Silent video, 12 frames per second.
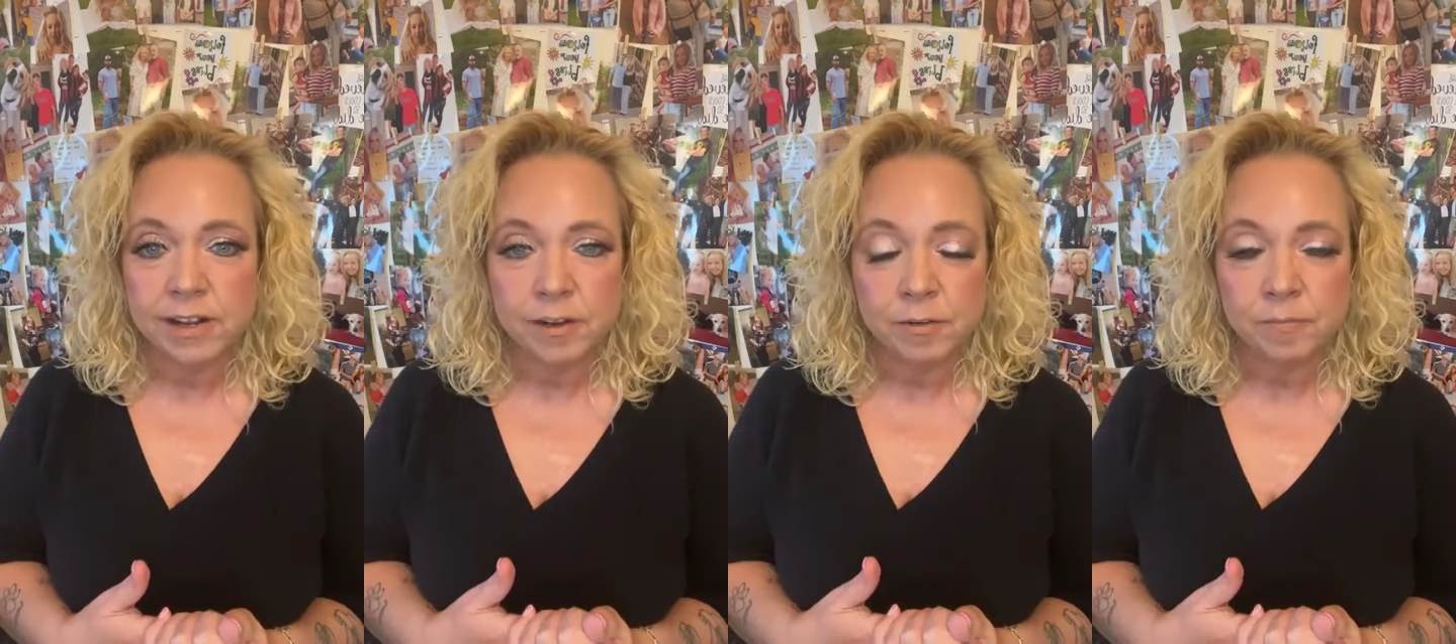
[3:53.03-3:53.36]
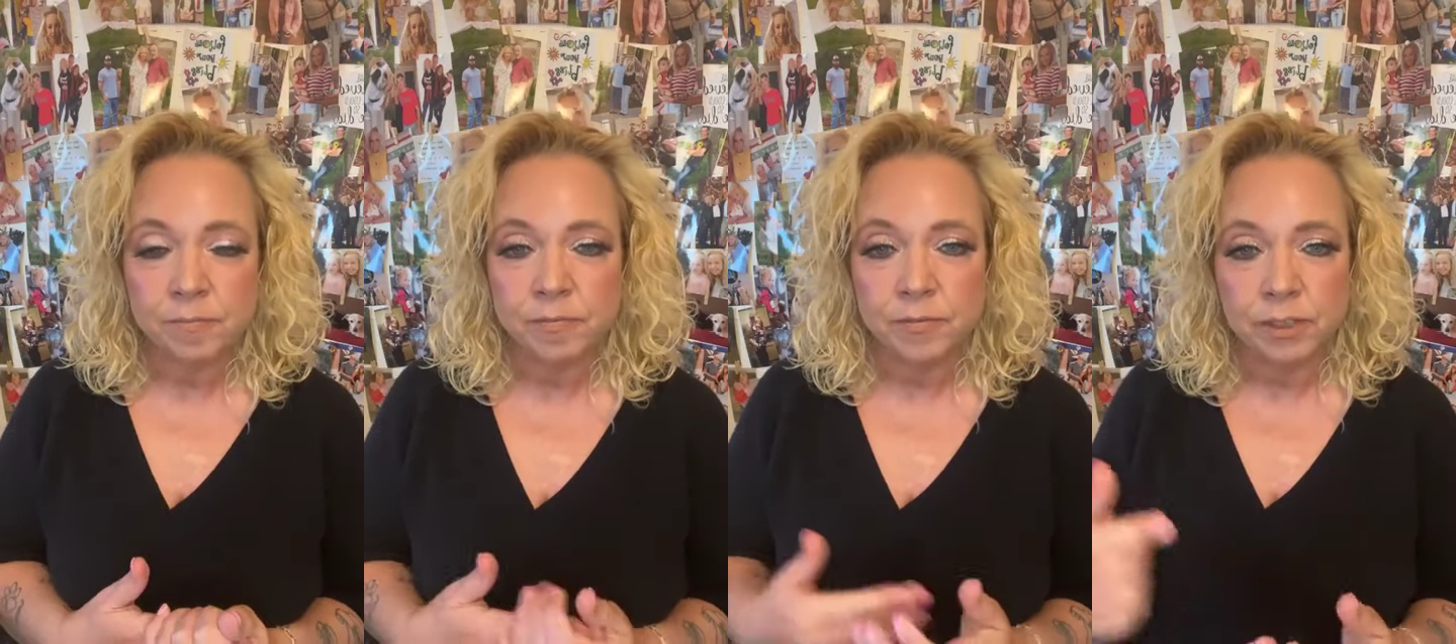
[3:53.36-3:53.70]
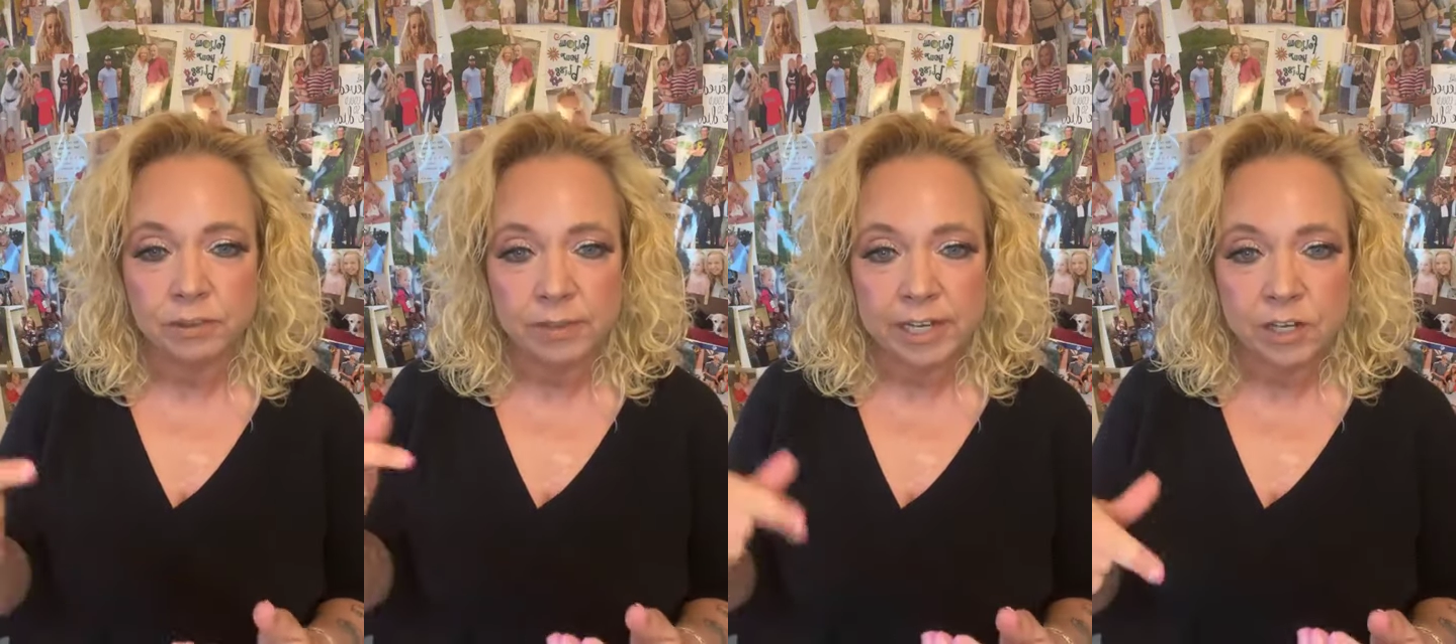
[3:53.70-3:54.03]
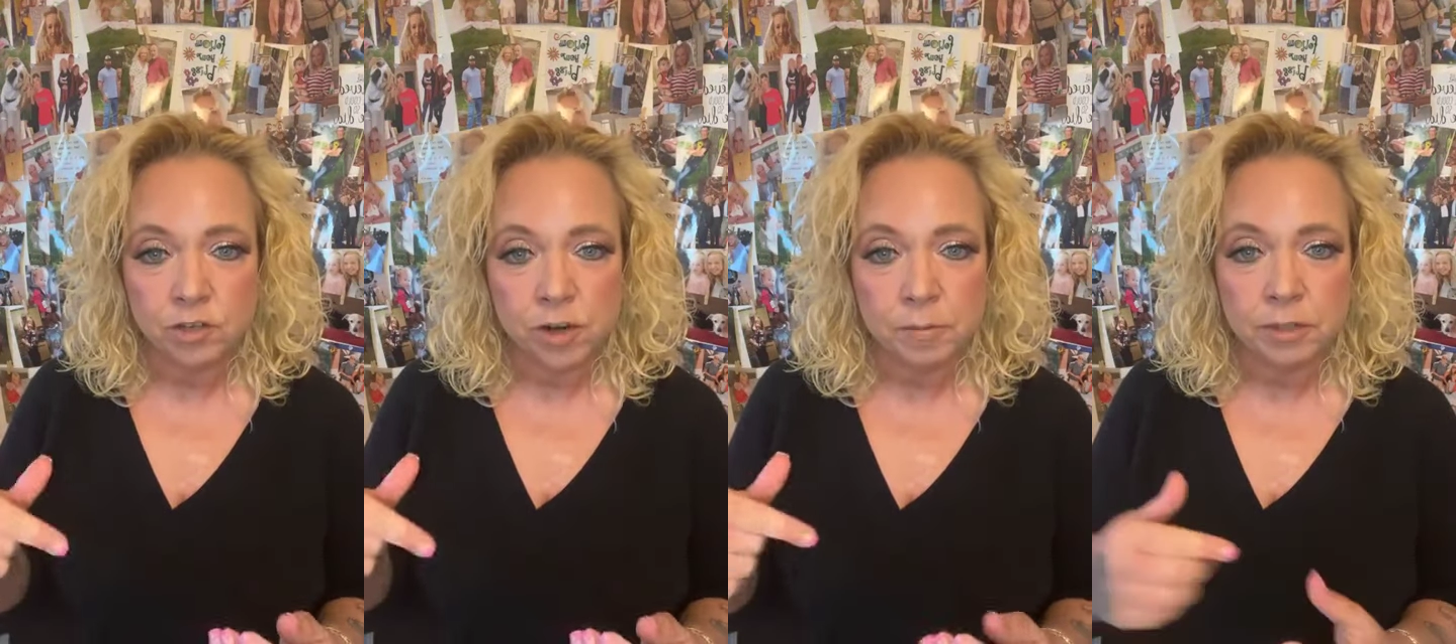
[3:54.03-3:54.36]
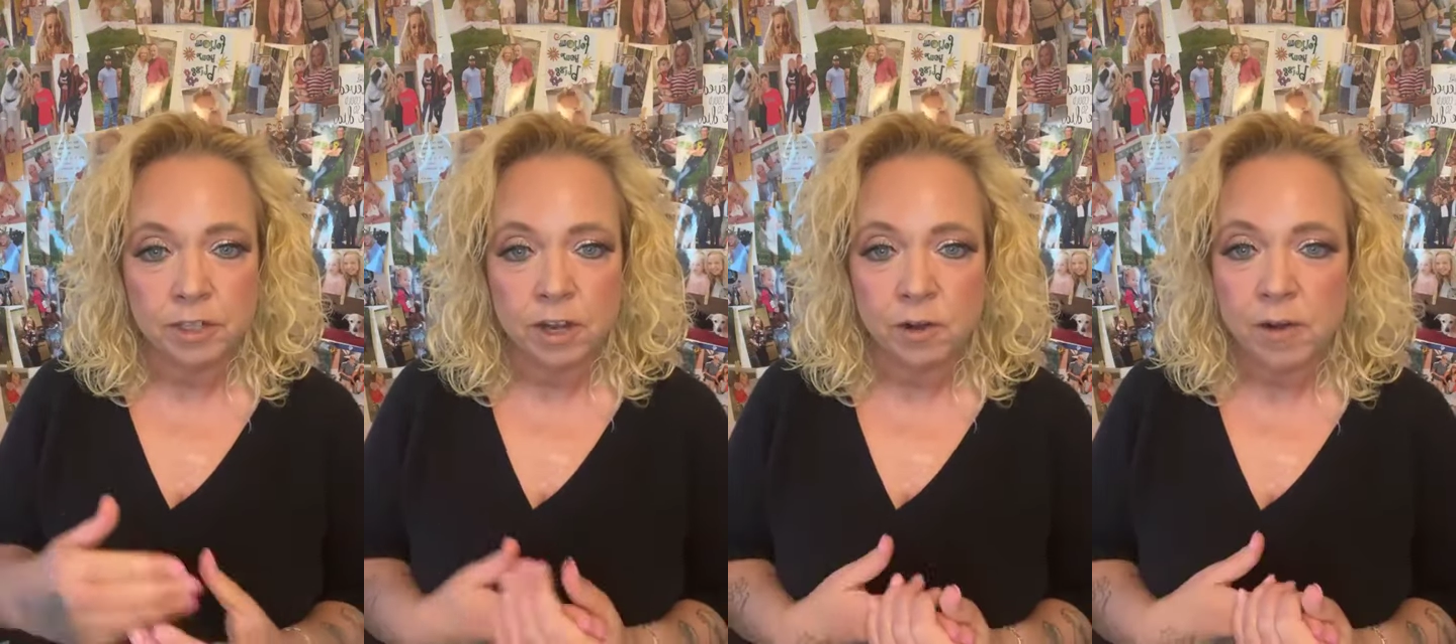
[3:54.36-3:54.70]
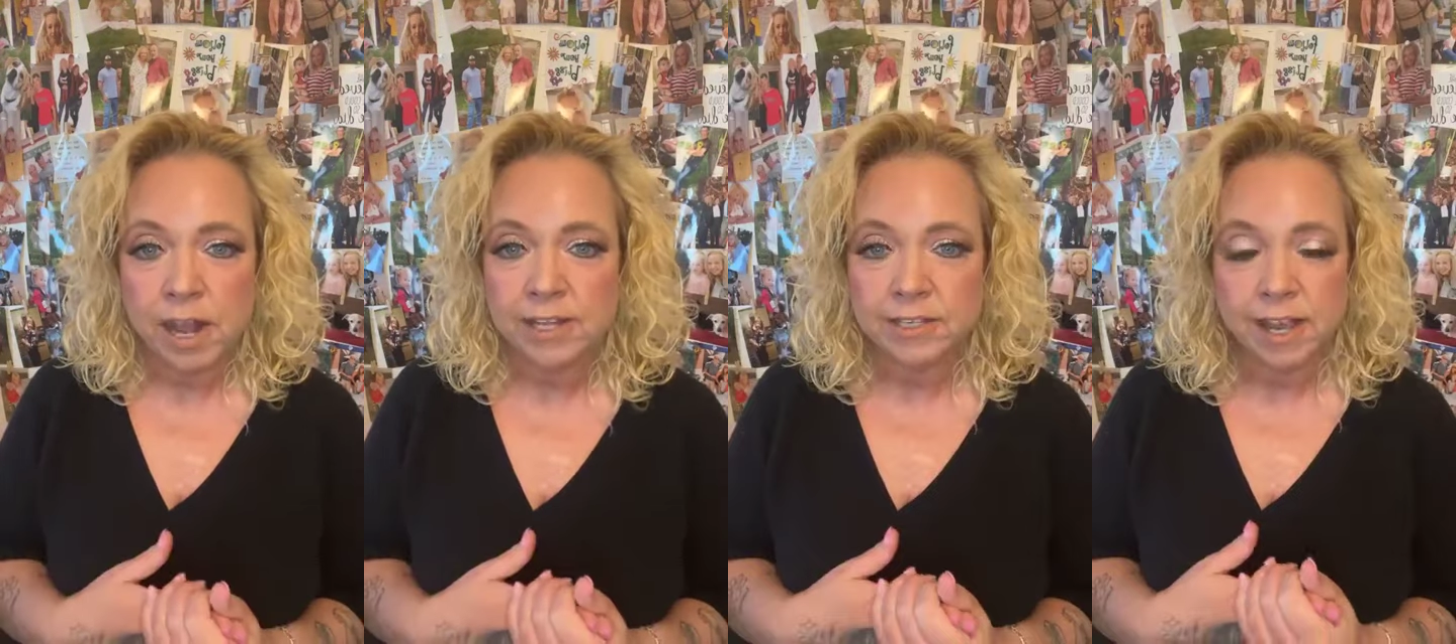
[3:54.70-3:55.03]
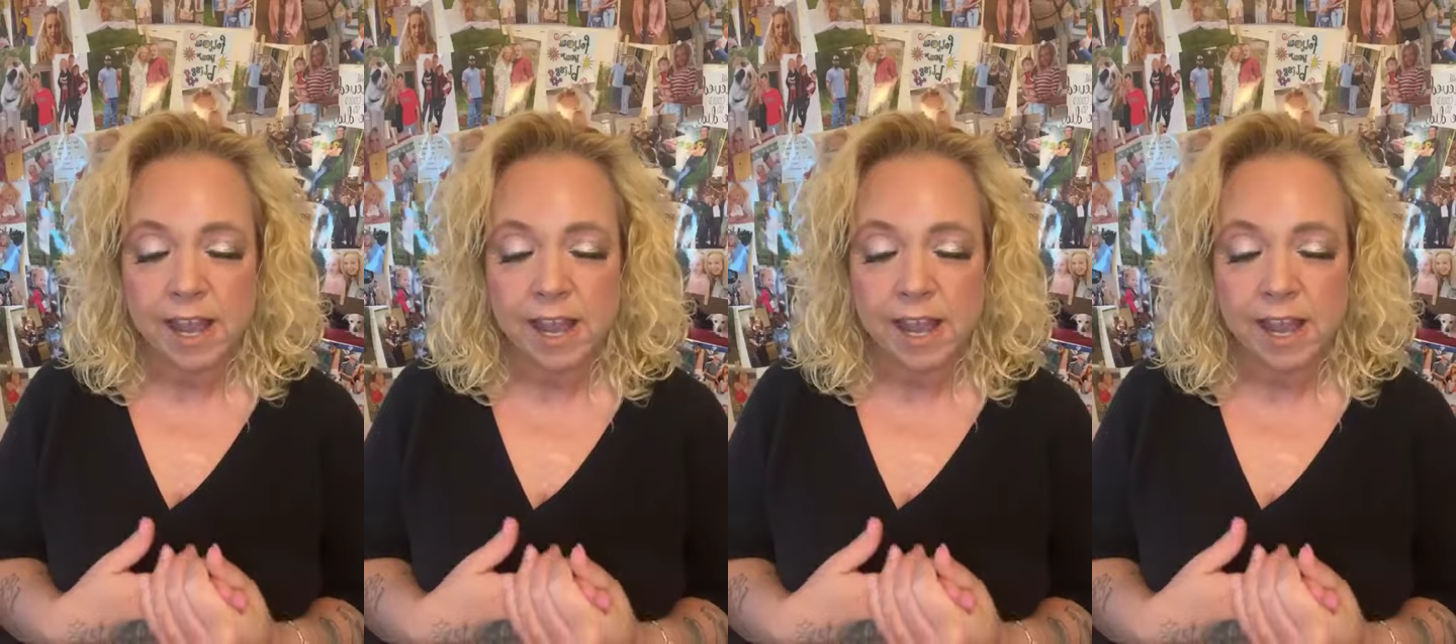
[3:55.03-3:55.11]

Um, the link tree below has